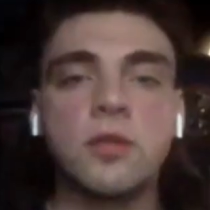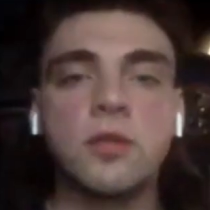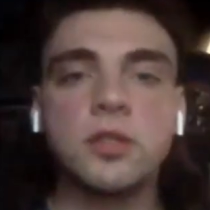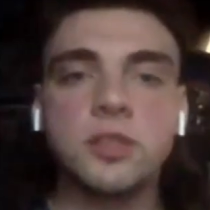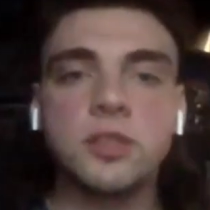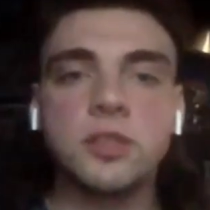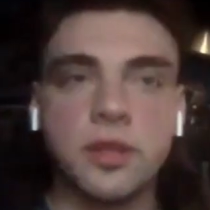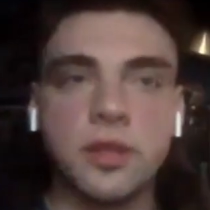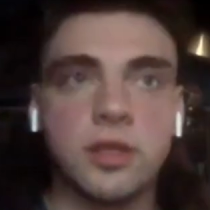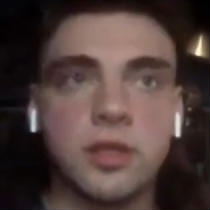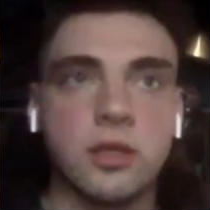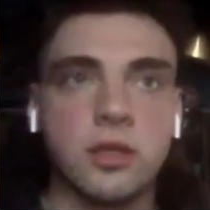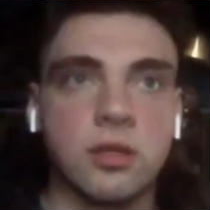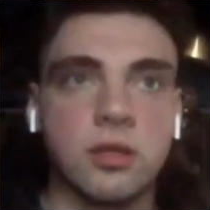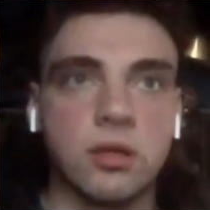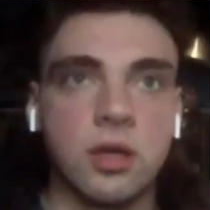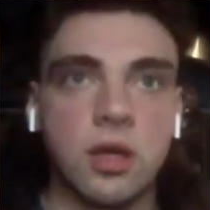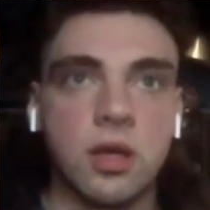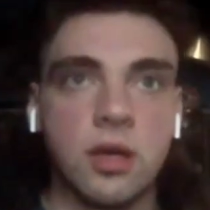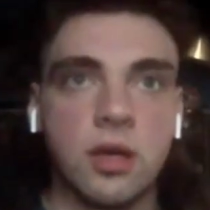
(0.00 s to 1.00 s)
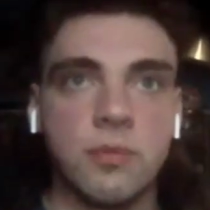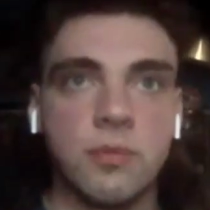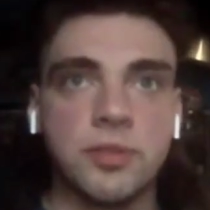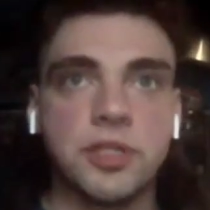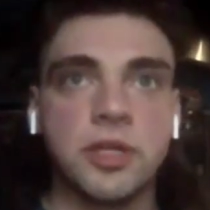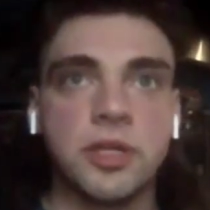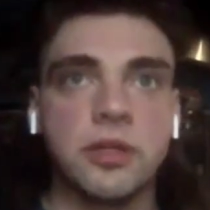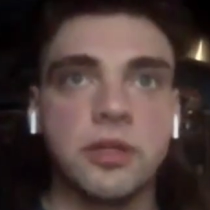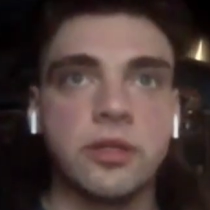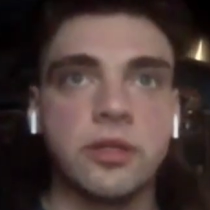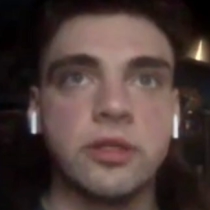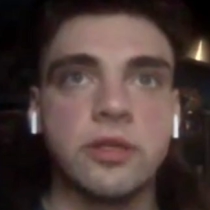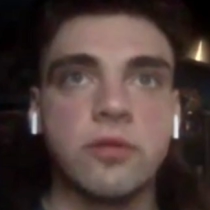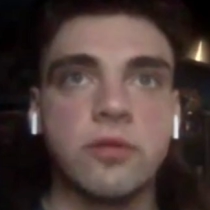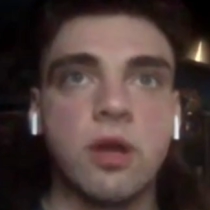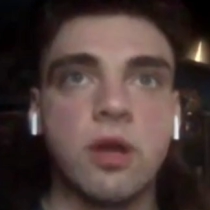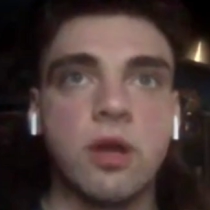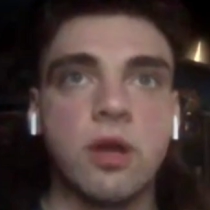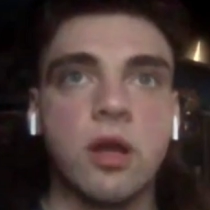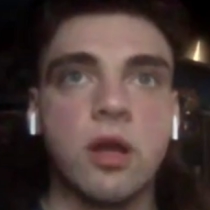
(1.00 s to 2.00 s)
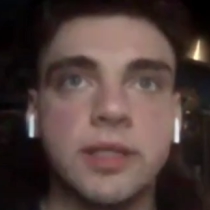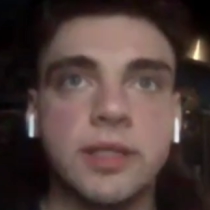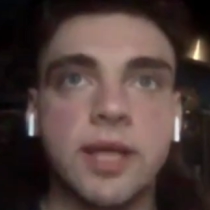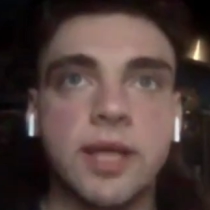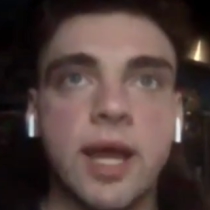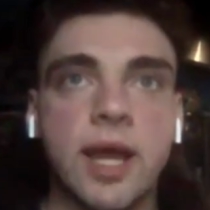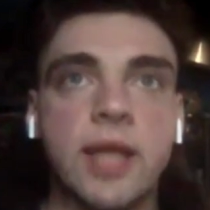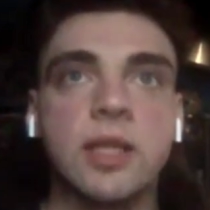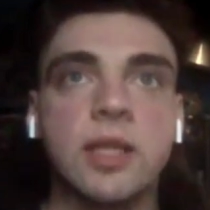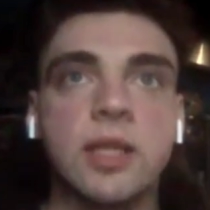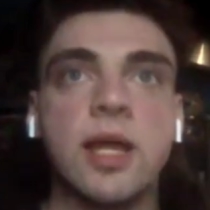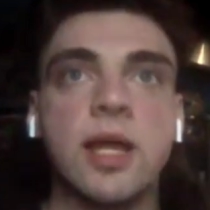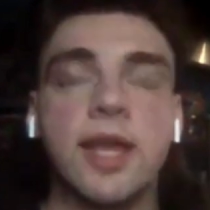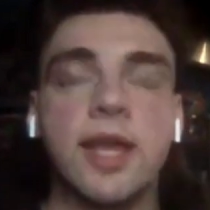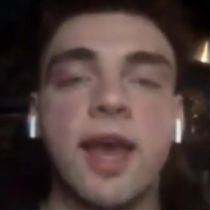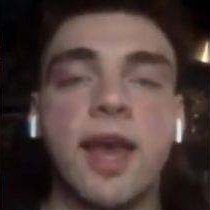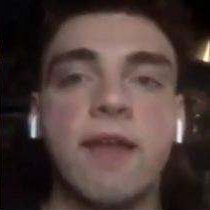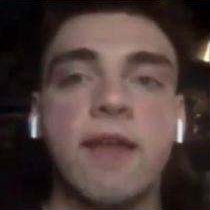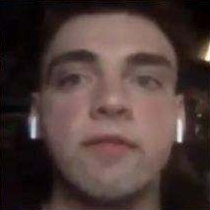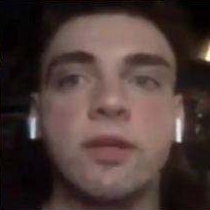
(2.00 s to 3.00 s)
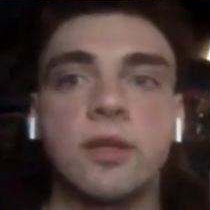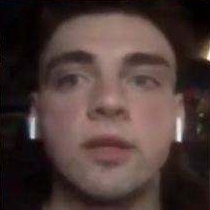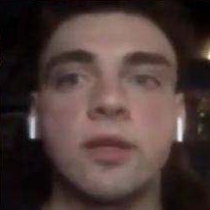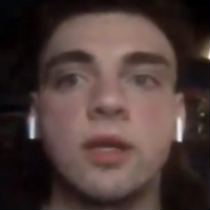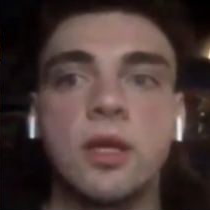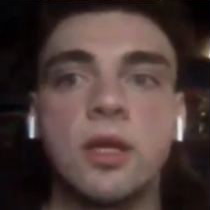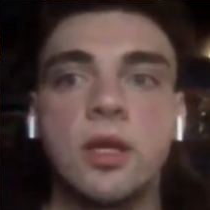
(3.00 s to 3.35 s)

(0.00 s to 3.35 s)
there's nothing particularly wrong about that. I like having